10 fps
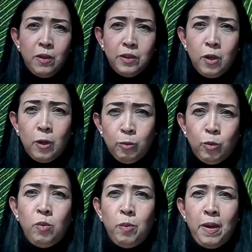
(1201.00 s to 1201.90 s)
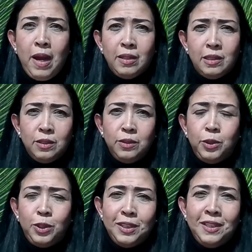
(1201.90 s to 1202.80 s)
we call it our aroma pack
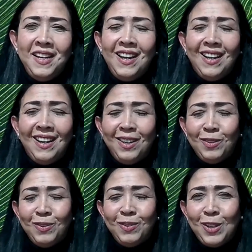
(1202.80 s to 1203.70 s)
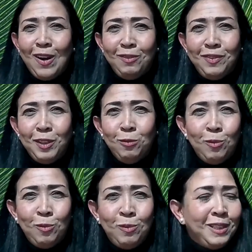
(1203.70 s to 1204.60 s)
solution. Coffee
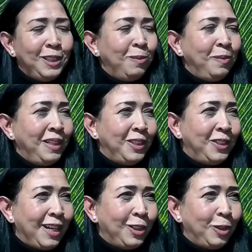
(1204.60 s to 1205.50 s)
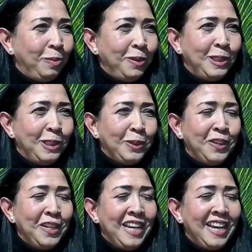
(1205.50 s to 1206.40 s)
aroma is such a major attribute,
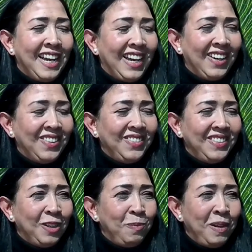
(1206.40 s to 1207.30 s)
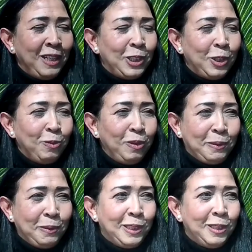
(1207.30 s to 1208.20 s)
so making
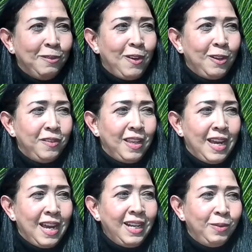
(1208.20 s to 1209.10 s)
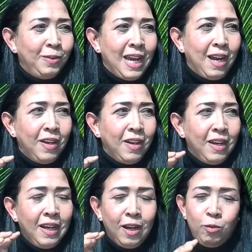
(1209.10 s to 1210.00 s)
sure we preserve all of that. And we
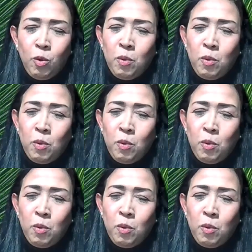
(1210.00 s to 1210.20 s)
have